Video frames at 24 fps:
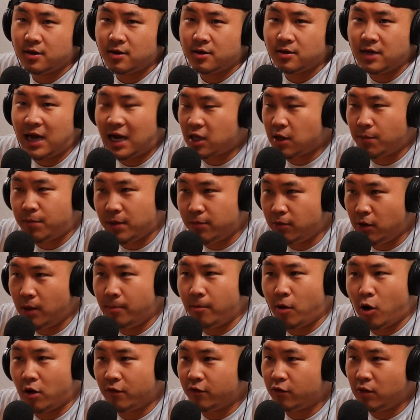not the people at
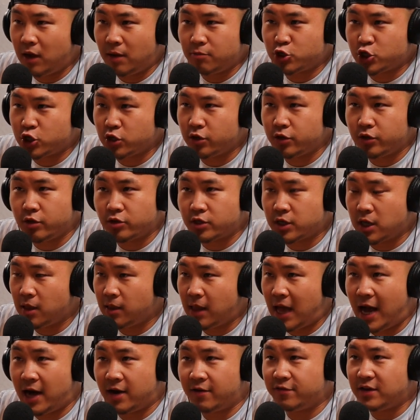Marvel. I'm sure there's a
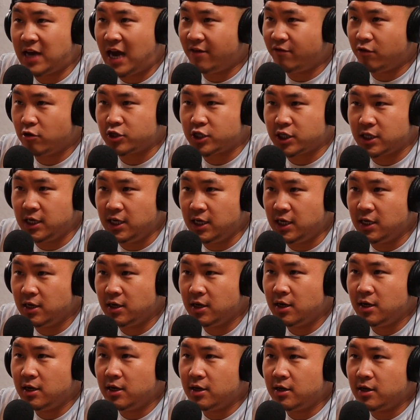lot of diversity
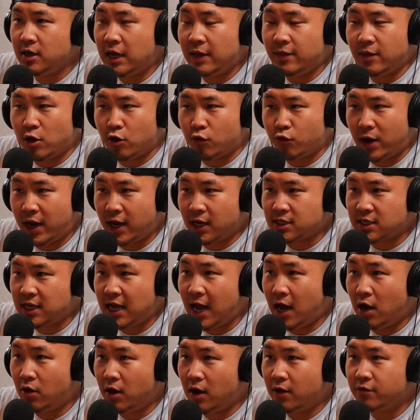in their ranks. They're now,
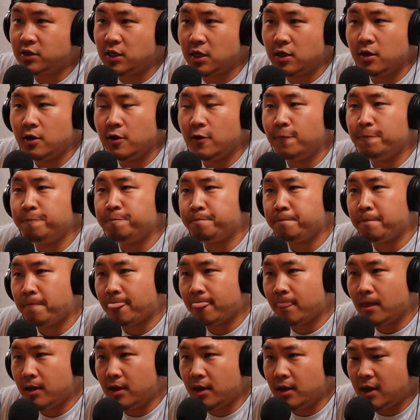thinking obviously. very hard
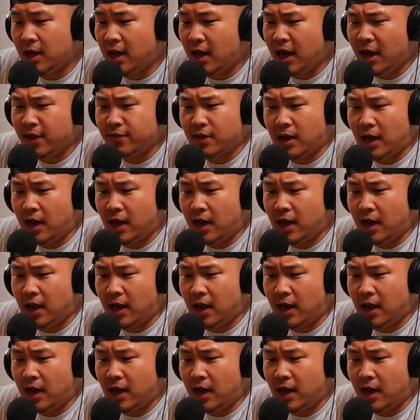about this. Yeah, and